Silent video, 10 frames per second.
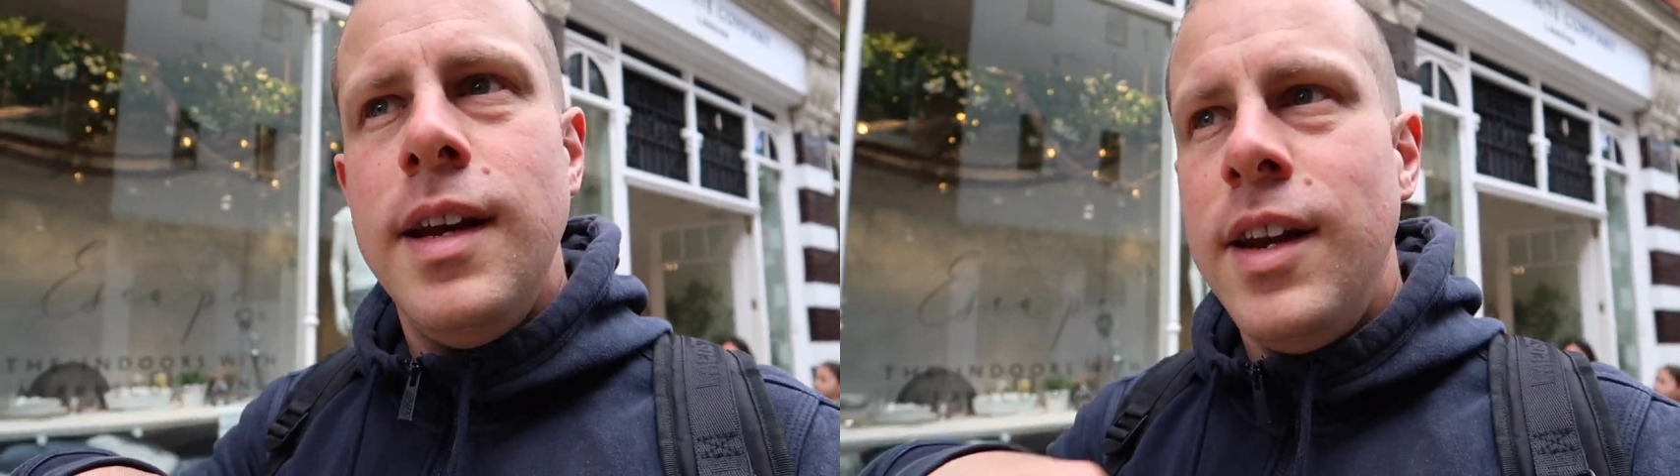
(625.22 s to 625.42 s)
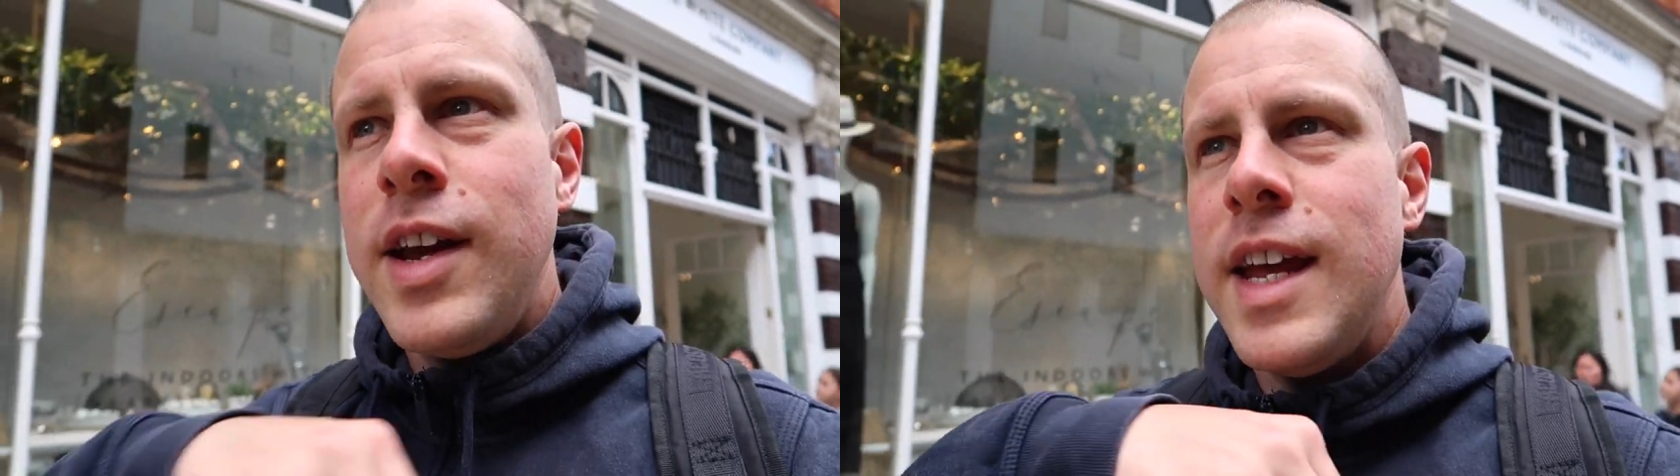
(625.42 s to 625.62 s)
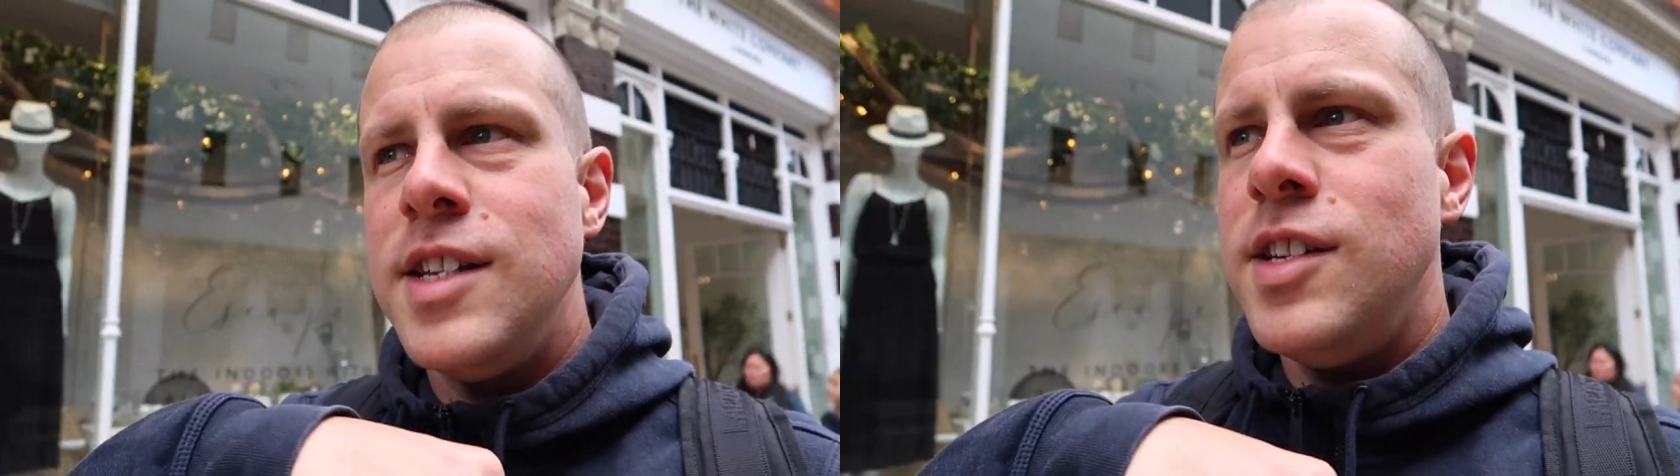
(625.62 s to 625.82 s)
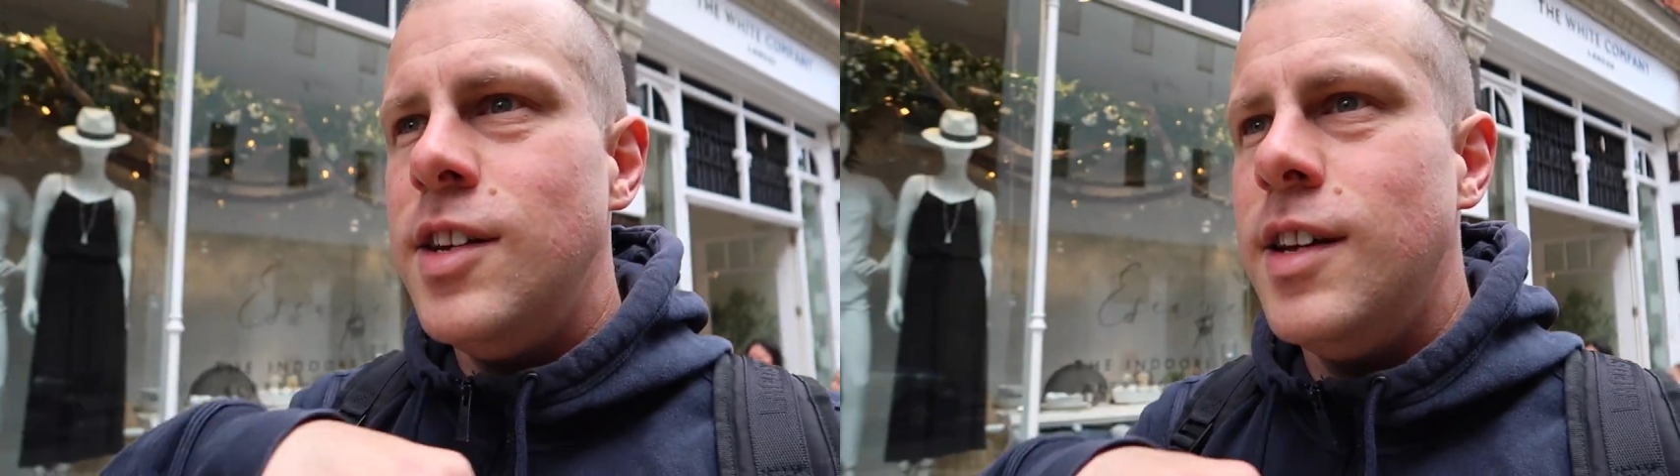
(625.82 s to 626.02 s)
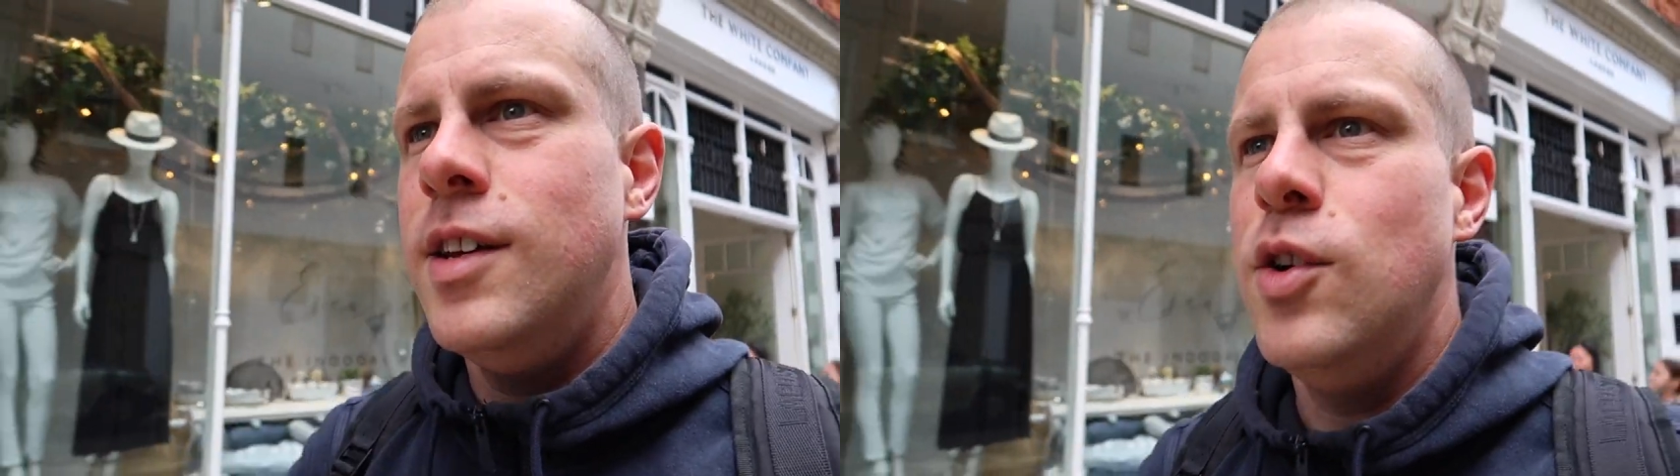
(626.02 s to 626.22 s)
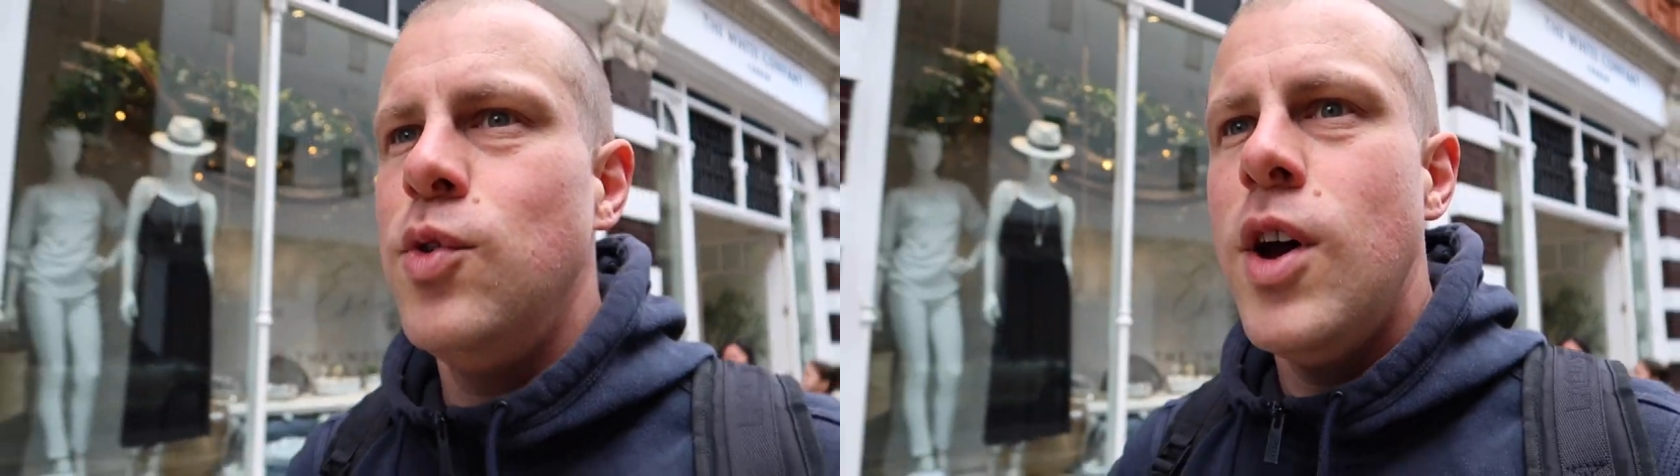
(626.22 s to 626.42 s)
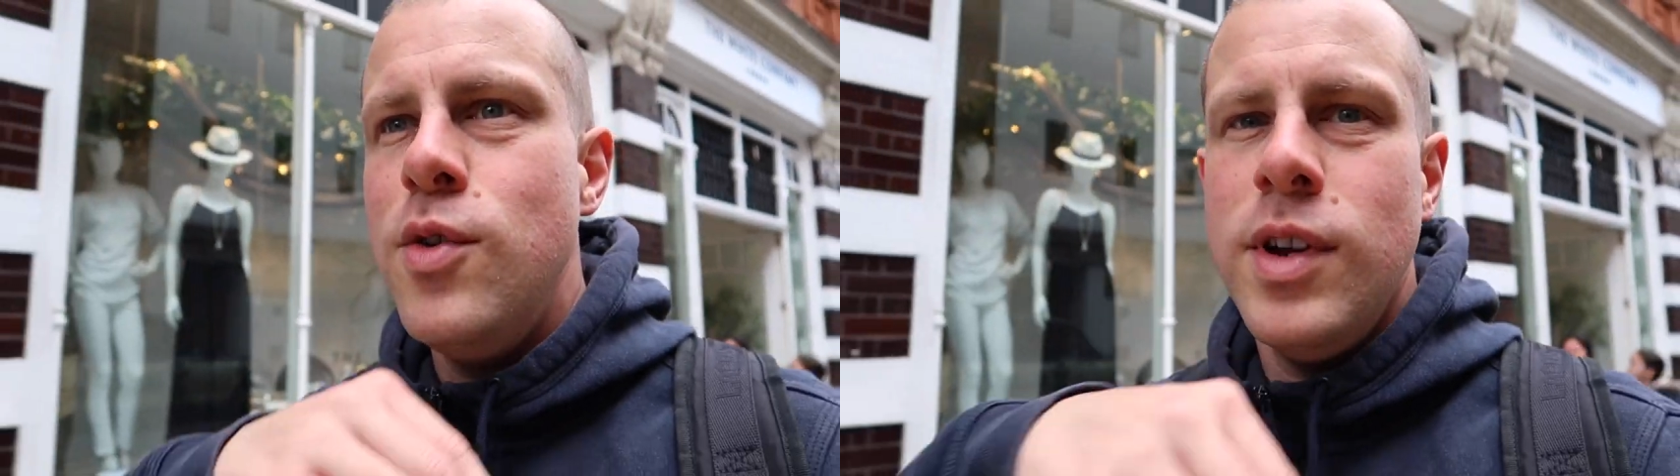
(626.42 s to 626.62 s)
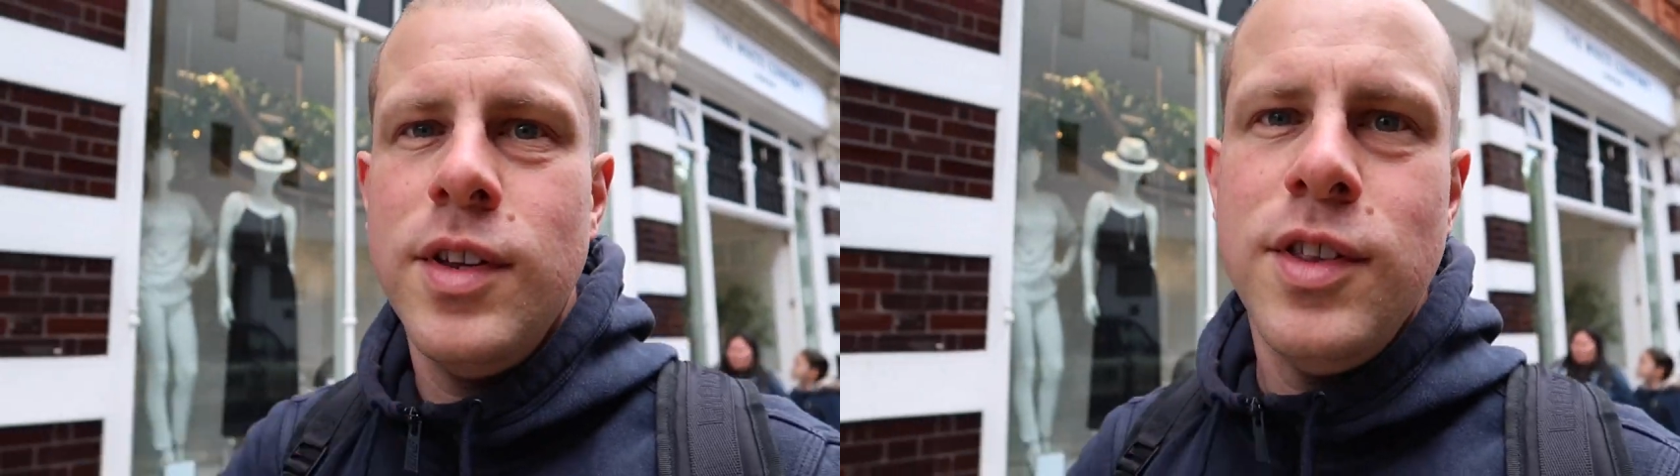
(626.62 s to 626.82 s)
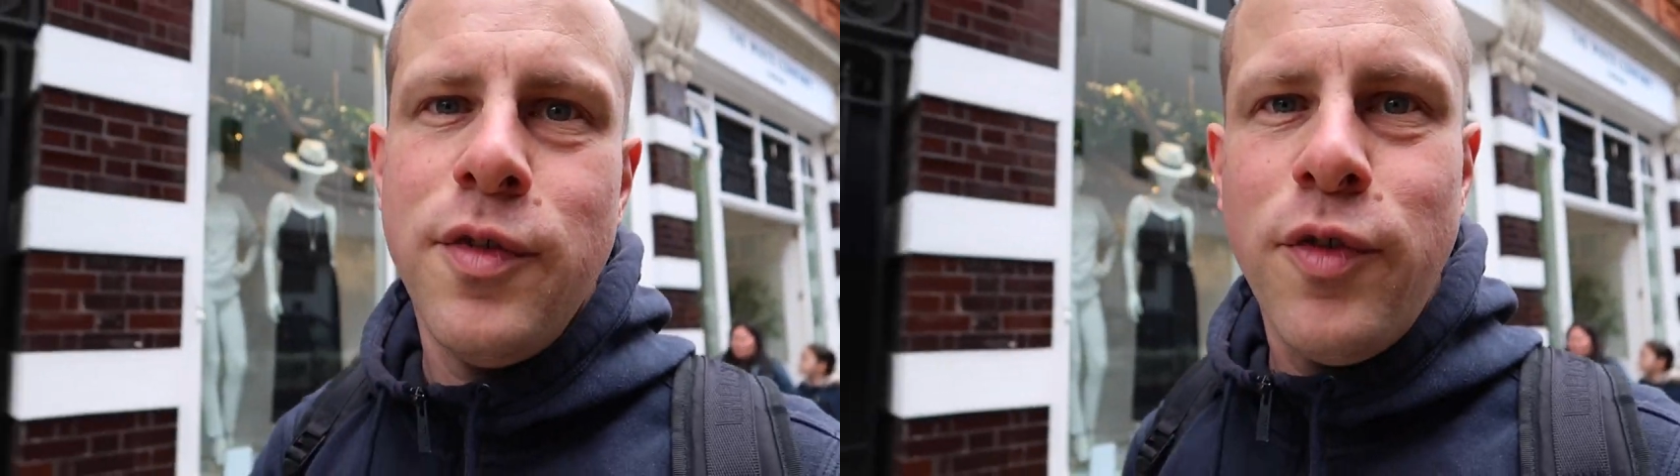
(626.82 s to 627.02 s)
and I guess that although the